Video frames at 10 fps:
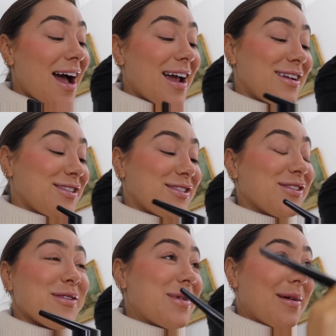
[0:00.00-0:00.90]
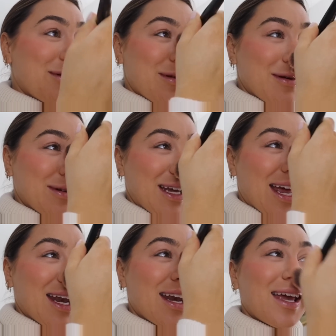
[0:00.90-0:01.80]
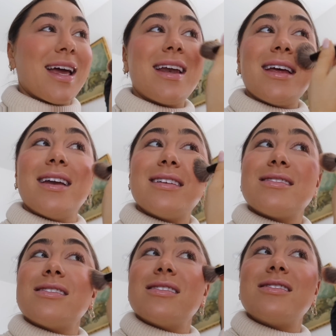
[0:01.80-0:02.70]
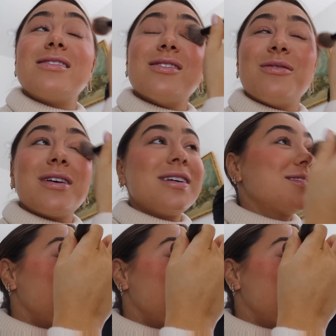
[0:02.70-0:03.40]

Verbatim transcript: I just don't know when I'm gonna be able to get it again, and it's so good.